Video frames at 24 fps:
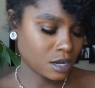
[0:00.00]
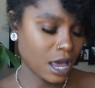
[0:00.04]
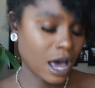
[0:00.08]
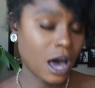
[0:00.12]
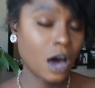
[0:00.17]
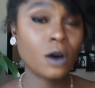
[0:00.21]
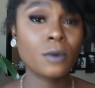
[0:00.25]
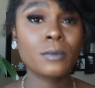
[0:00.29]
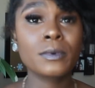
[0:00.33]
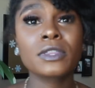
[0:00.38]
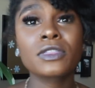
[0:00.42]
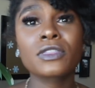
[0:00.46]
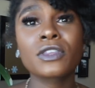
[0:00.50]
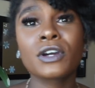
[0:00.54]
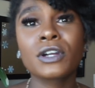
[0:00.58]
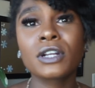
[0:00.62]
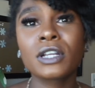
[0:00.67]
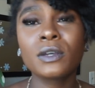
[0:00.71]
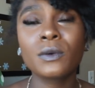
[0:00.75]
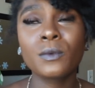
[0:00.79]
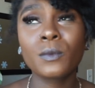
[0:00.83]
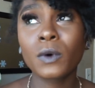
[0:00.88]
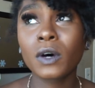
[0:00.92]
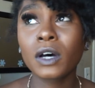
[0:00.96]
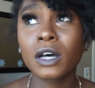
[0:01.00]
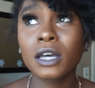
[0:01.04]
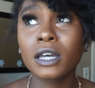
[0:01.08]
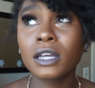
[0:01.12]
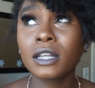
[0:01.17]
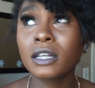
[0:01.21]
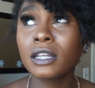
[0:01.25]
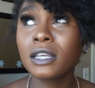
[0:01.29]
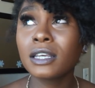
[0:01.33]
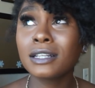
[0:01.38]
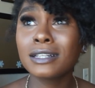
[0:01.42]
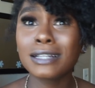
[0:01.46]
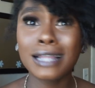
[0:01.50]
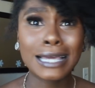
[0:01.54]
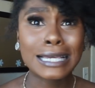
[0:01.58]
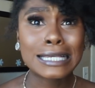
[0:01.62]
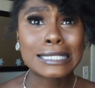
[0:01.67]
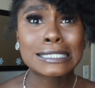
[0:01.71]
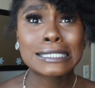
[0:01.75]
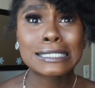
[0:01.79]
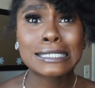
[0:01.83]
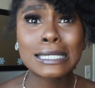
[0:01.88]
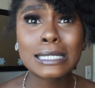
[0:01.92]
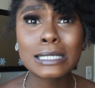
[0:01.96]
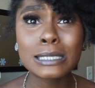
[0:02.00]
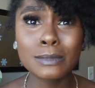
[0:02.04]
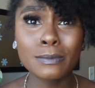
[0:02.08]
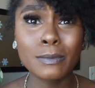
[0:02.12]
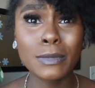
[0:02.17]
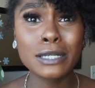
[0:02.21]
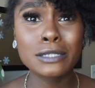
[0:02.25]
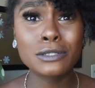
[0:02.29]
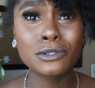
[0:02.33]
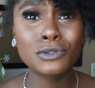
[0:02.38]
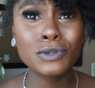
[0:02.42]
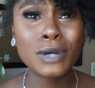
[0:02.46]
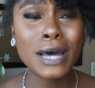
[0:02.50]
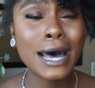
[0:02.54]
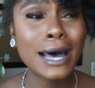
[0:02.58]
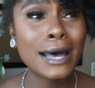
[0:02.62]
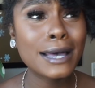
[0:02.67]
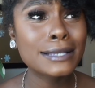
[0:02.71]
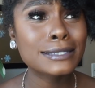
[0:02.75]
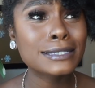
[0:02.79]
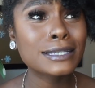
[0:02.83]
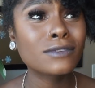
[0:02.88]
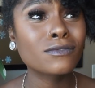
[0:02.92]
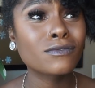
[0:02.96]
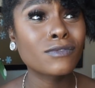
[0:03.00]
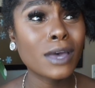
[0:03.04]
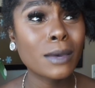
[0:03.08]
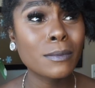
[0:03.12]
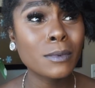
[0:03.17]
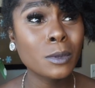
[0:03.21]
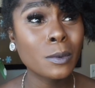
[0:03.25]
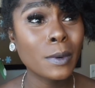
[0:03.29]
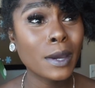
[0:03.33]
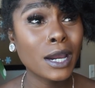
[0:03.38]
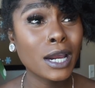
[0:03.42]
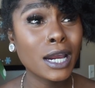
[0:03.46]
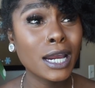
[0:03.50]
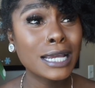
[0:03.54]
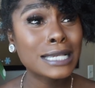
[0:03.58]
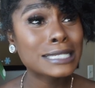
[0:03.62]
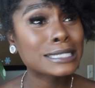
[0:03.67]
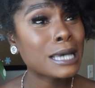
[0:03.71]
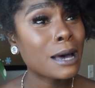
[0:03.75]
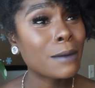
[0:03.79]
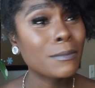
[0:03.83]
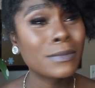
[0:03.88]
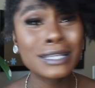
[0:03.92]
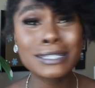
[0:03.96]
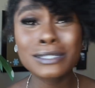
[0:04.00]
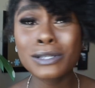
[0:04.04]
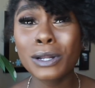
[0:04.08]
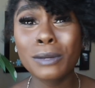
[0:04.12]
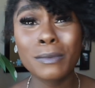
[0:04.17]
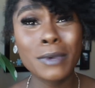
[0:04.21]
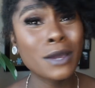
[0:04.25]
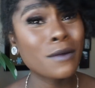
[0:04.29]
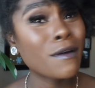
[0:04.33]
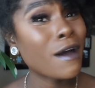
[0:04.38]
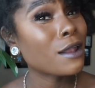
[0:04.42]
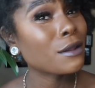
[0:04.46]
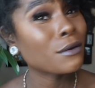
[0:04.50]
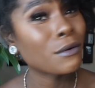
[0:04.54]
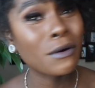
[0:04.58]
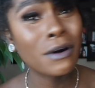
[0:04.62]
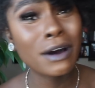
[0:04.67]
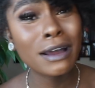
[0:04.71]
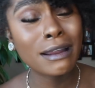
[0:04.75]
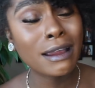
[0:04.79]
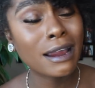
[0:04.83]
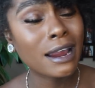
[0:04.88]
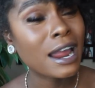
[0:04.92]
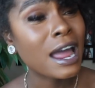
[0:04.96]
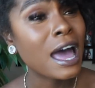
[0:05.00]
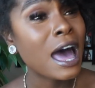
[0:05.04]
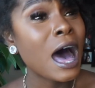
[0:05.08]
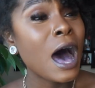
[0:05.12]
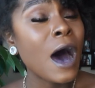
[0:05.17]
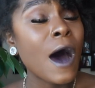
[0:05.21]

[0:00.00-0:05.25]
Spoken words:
I'll be 31 in like 6 months, you guys. In February, it's gonna be around the corner.